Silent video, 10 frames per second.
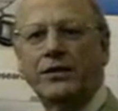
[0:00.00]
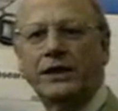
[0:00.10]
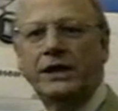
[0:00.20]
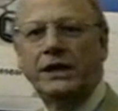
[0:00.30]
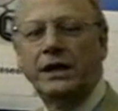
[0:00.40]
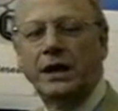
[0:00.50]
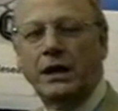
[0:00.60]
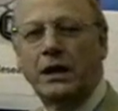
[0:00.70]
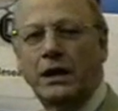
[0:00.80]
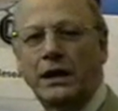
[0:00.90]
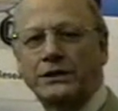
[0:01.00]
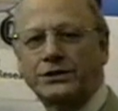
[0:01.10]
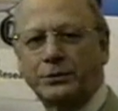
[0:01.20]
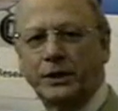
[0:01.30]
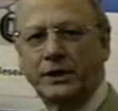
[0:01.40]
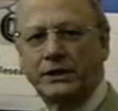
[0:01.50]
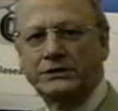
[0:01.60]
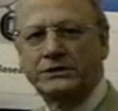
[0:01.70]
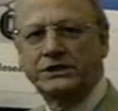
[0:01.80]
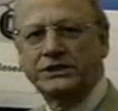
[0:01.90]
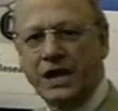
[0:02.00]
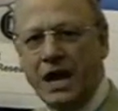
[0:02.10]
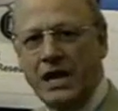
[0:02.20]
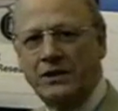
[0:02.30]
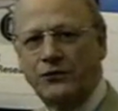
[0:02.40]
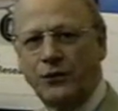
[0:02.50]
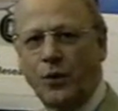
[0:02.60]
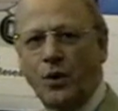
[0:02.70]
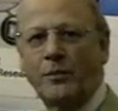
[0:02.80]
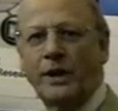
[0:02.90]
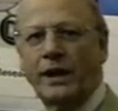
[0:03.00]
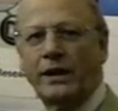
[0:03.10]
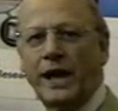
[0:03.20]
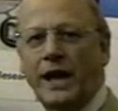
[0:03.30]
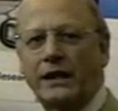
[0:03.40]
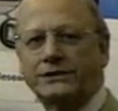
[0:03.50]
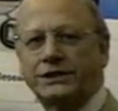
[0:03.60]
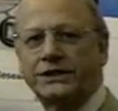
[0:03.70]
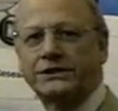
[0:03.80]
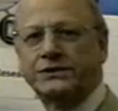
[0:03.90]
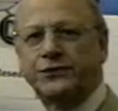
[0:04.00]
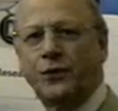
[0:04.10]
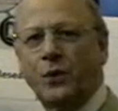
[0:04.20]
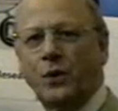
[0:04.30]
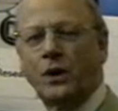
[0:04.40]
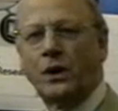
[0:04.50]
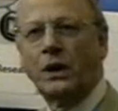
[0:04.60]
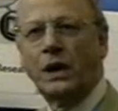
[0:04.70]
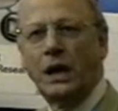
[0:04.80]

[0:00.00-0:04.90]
The uh, instrument is designed for metal analysis, for